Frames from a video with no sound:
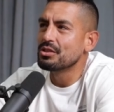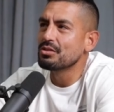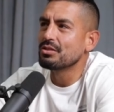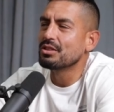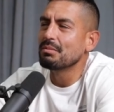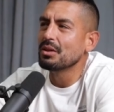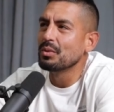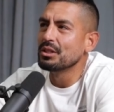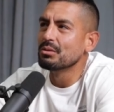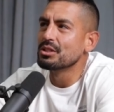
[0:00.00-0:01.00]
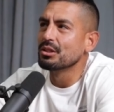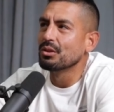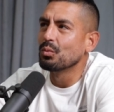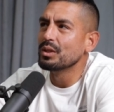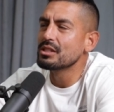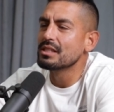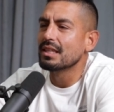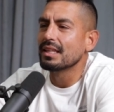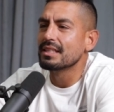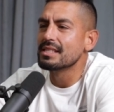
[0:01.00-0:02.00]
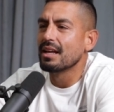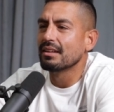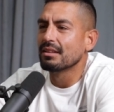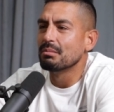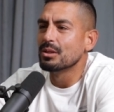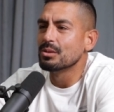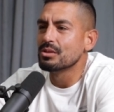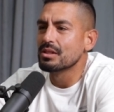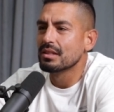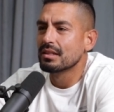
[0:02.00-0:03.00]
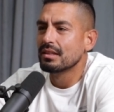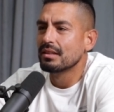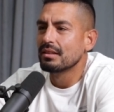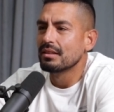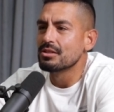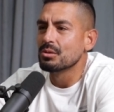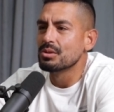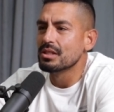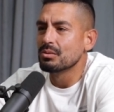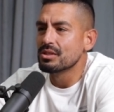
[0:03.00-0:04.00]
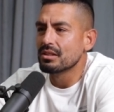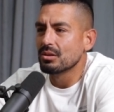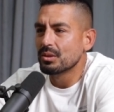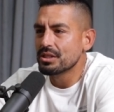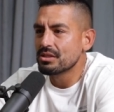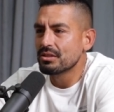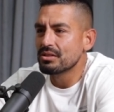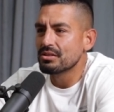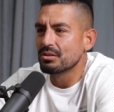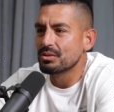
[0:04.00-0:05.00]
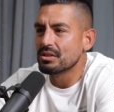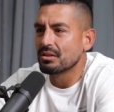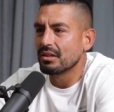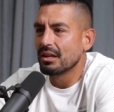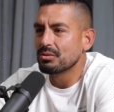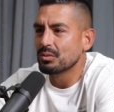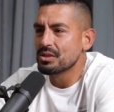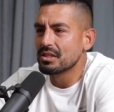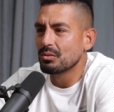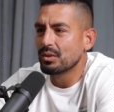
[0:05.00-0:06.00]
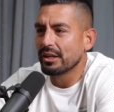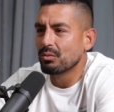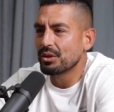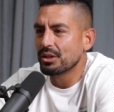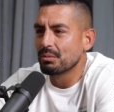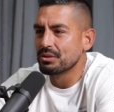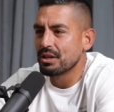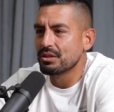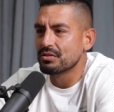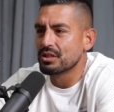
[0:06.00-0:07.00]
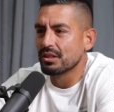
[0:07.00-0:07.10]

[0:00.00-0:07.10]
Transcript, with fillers: Just give me a window into what's the thing selling the most. And so was it was it the oysters or was it the lobster? What's the what, like what are your percentage of